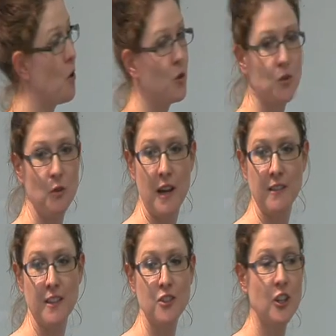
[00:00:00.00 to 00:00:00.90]
also
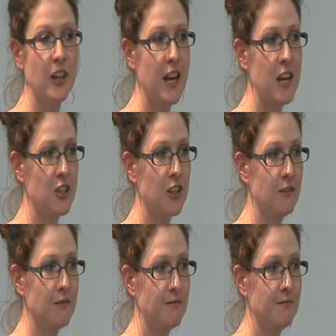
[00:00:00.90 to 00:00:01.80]
had this
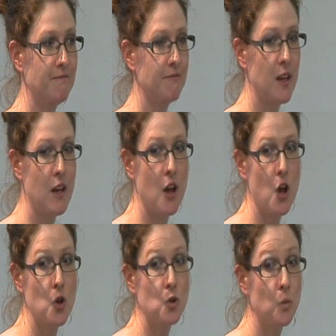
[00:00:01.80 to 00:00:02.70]
truncation.
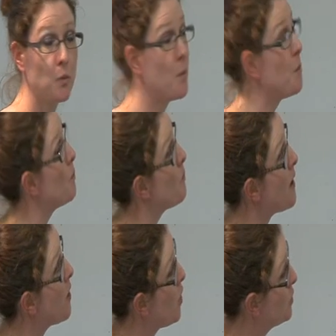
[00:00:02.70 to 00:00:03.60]
So
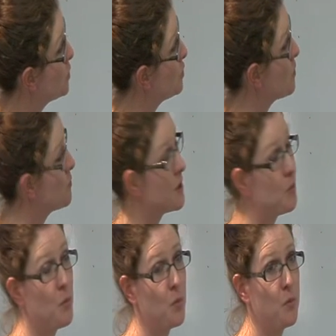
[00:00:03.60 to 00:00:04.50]
also there was
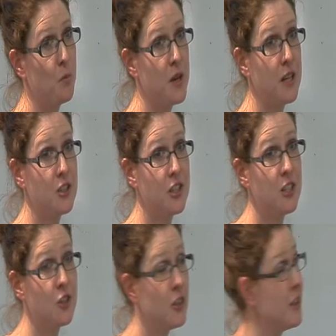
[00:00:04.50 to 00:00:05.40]
a
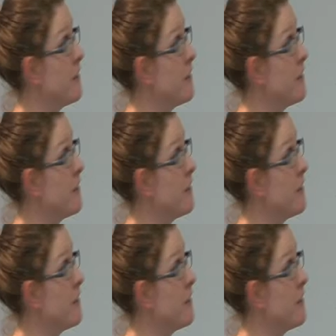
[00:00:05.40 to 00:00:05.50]
PhD student